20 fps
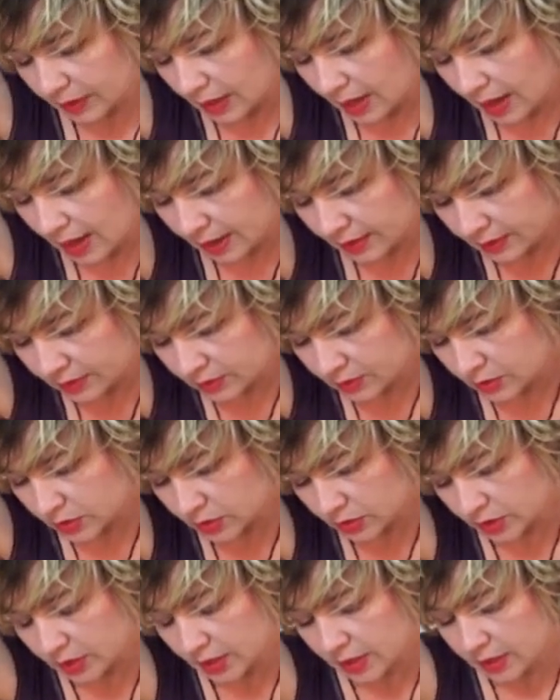
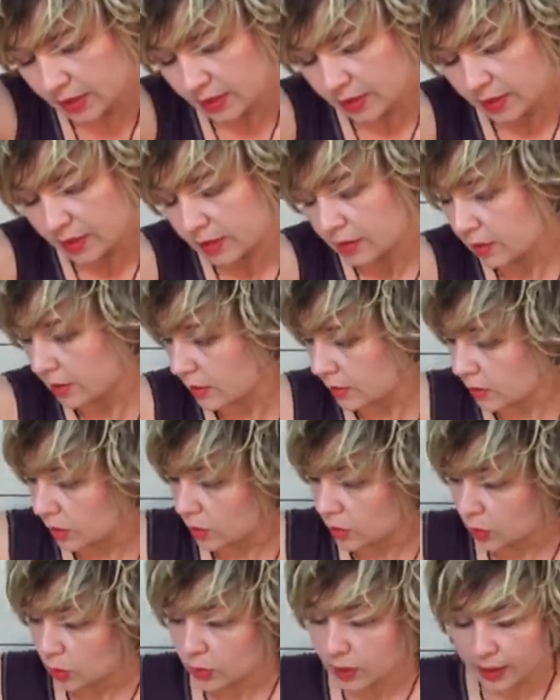And
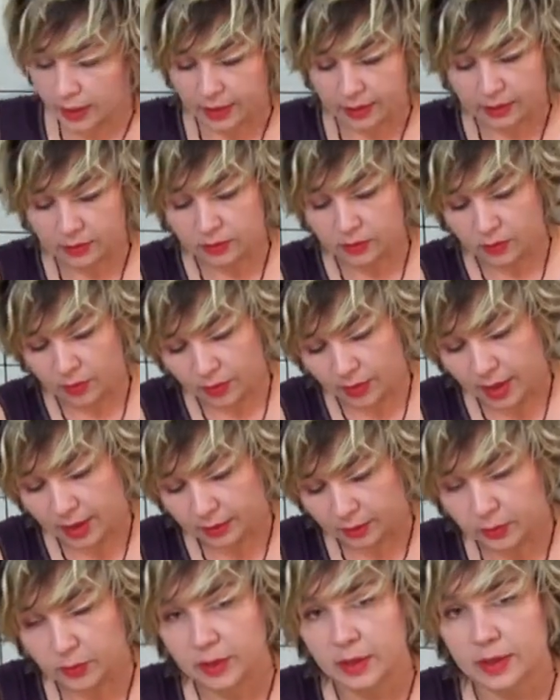you
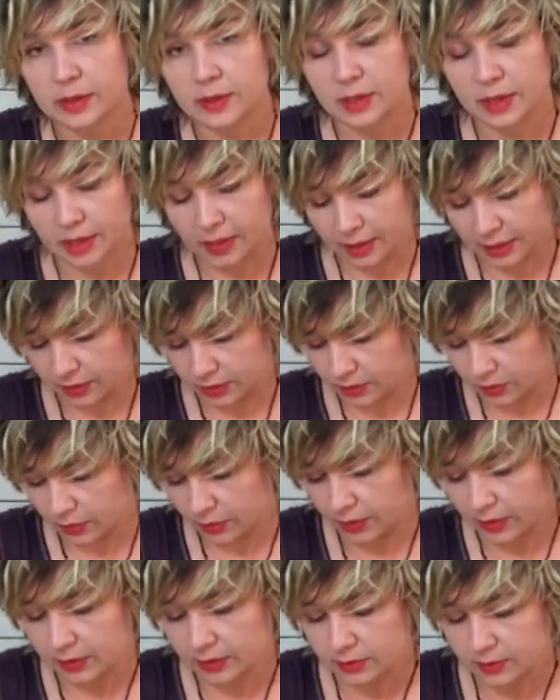can eat
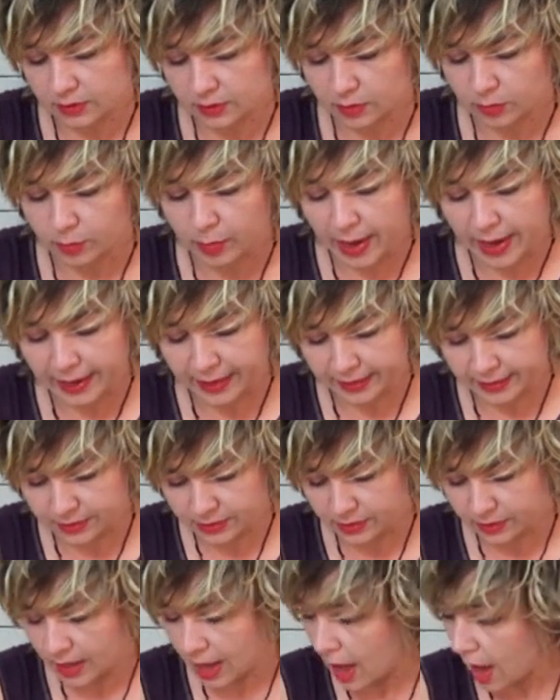these
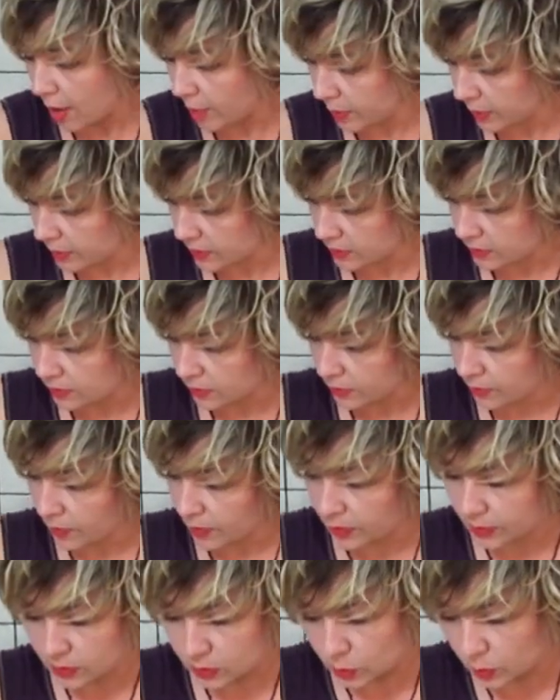baked apples.
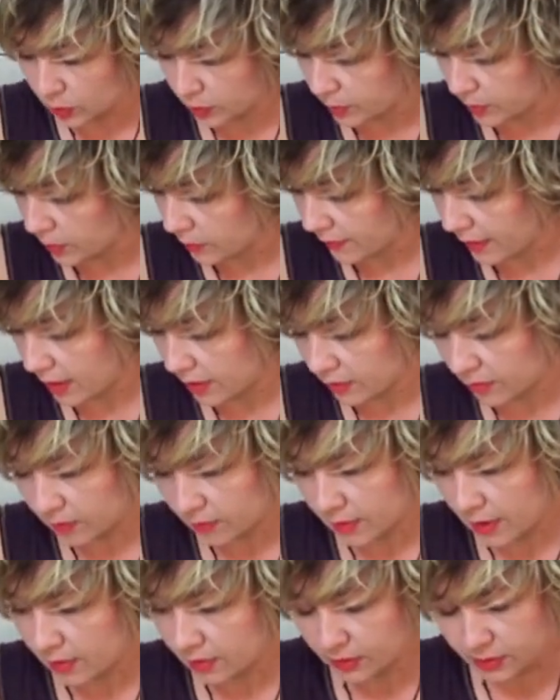This will be very,
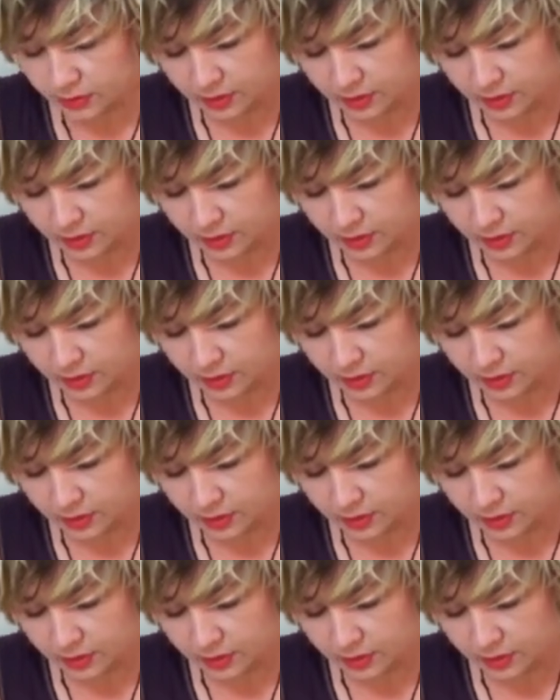very